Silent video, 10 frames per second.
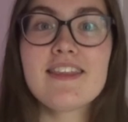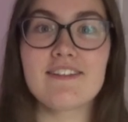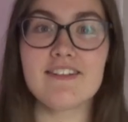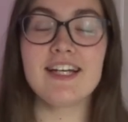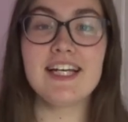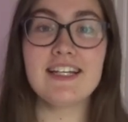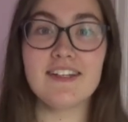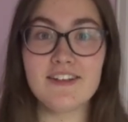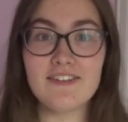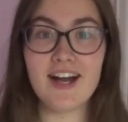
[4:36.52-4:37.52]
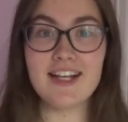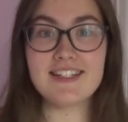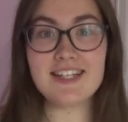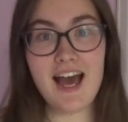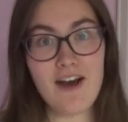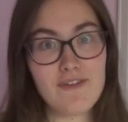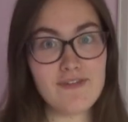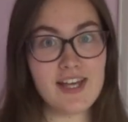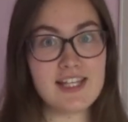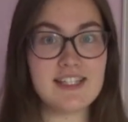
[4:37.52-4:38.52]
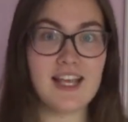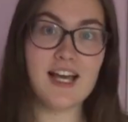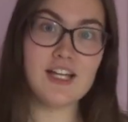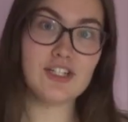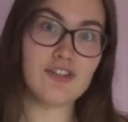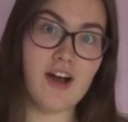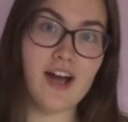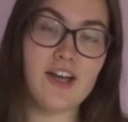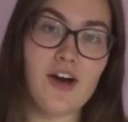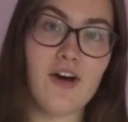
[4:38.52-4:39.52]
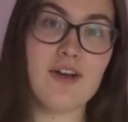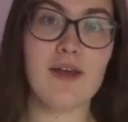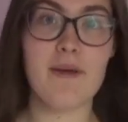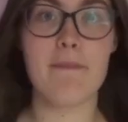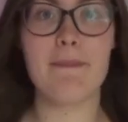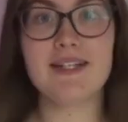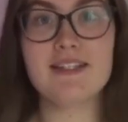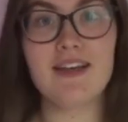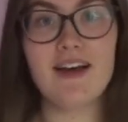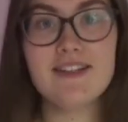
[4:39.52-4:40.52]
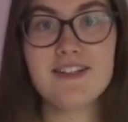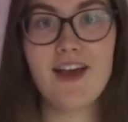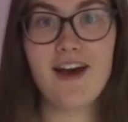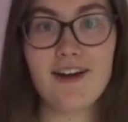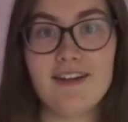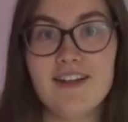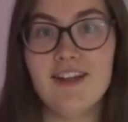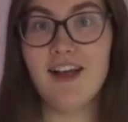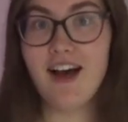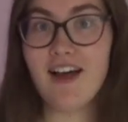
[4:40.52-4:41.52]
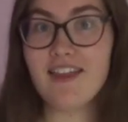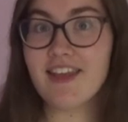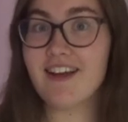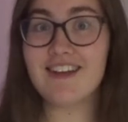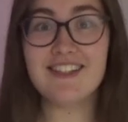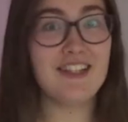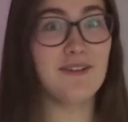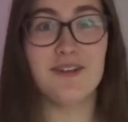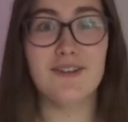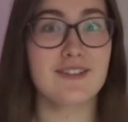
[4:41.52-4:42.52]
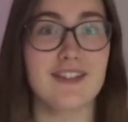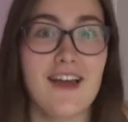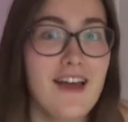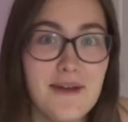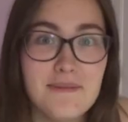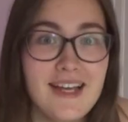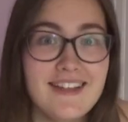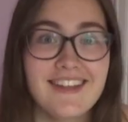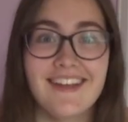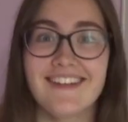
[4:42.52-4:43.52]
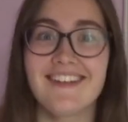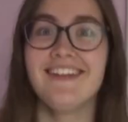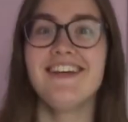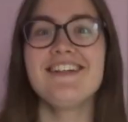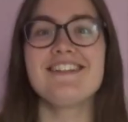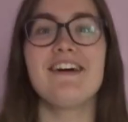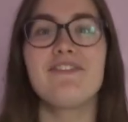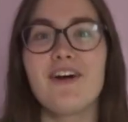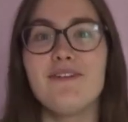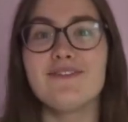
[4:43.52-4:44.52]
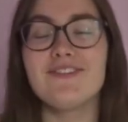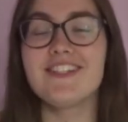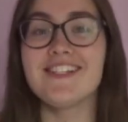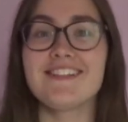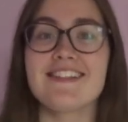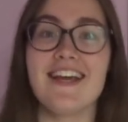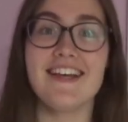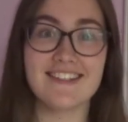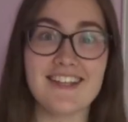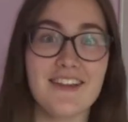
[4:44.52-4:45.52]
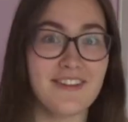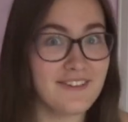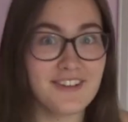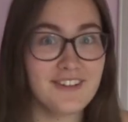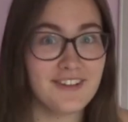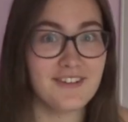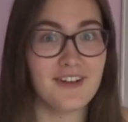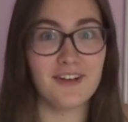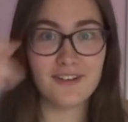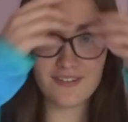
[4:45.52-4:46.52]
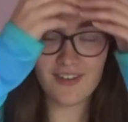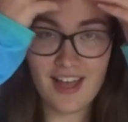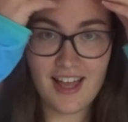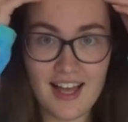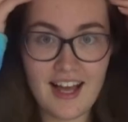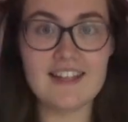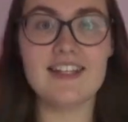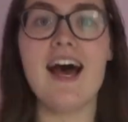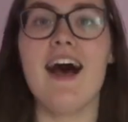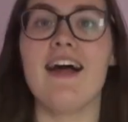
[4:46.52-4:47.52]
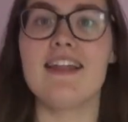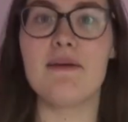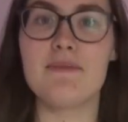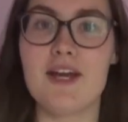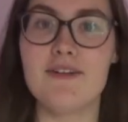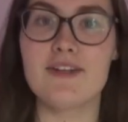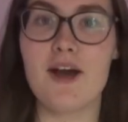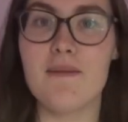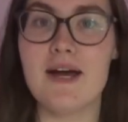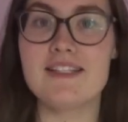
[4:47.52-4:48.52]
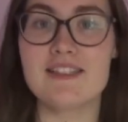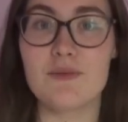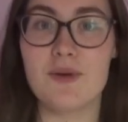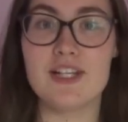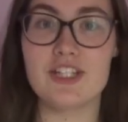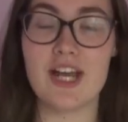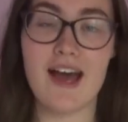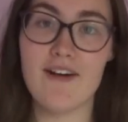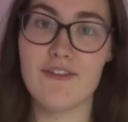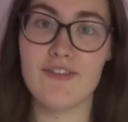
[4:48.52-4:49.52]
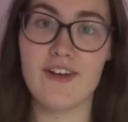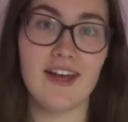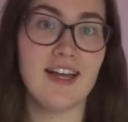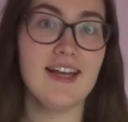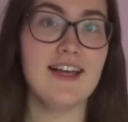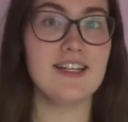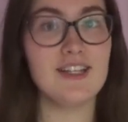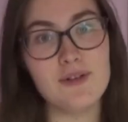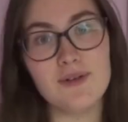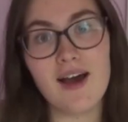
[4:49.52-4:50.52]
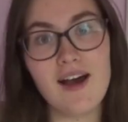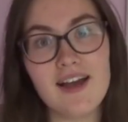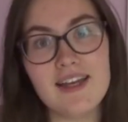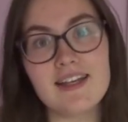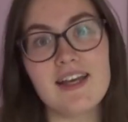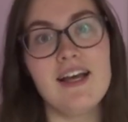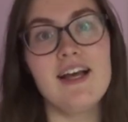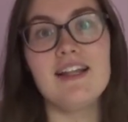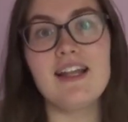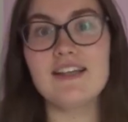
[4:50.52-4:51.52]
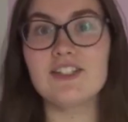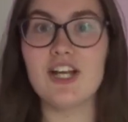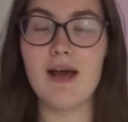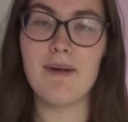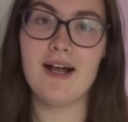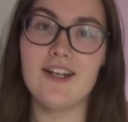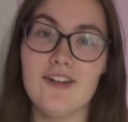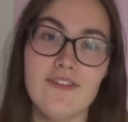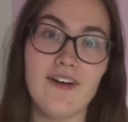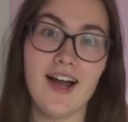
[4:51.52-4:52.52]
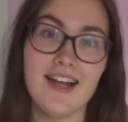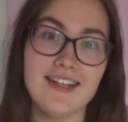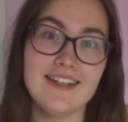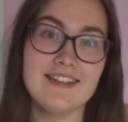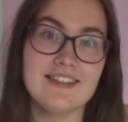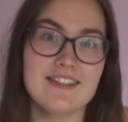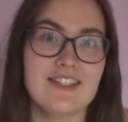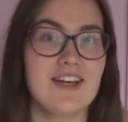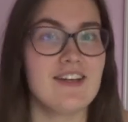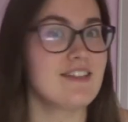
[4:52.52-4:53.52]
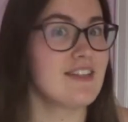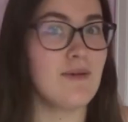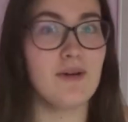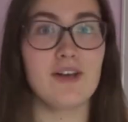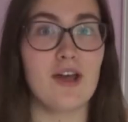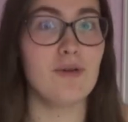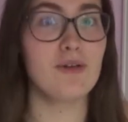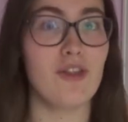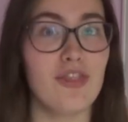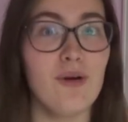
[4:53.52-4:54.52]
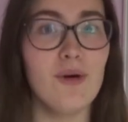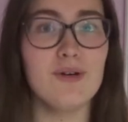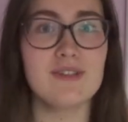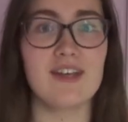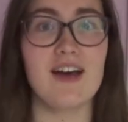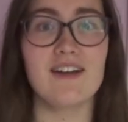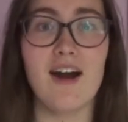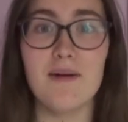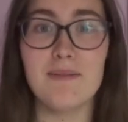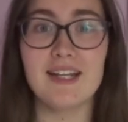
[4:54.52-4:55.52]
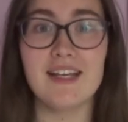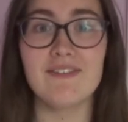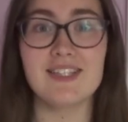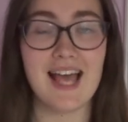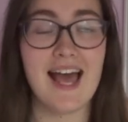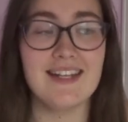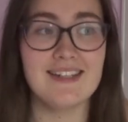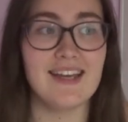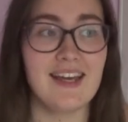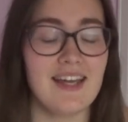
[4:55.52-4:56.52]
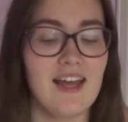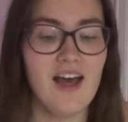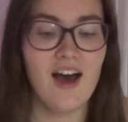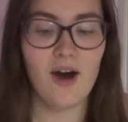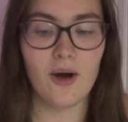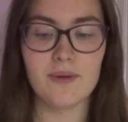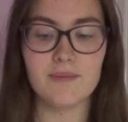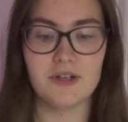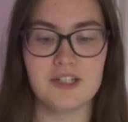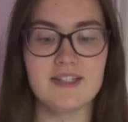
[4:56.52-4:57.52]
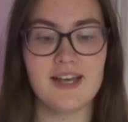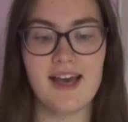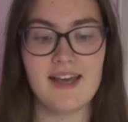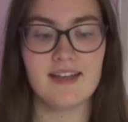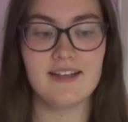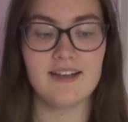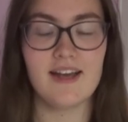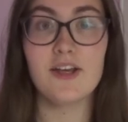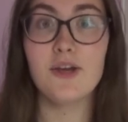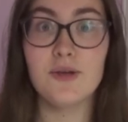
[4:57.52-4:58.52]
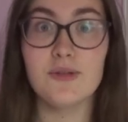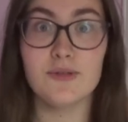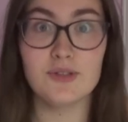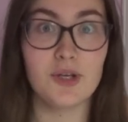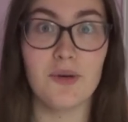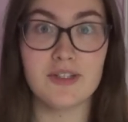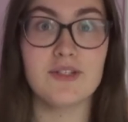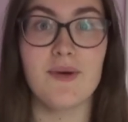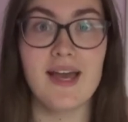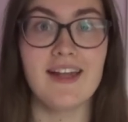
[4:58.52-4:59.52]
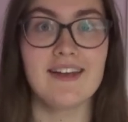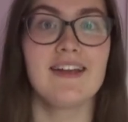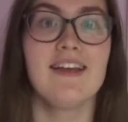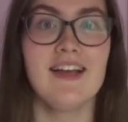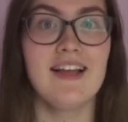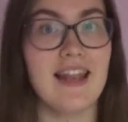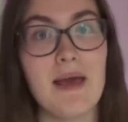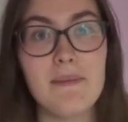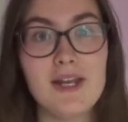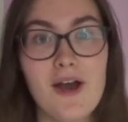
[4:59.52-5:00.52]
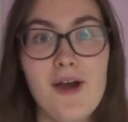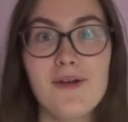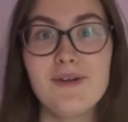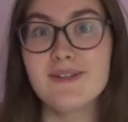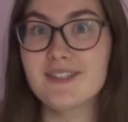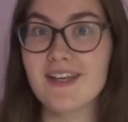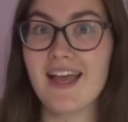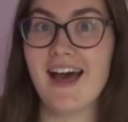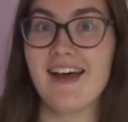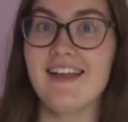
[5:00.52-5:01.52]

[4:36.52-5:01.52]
three Love Island outfits. Try on, mid-sized girl. I think I still looked amazing. Self-confidence is through the roof. And yeah, let me know in the comments which outfit you like. Let's chat about Love Island because I want to know all your thoughts. I can't believe it's ending on Monday. Like, who do you want to win? Let me know. So yeah,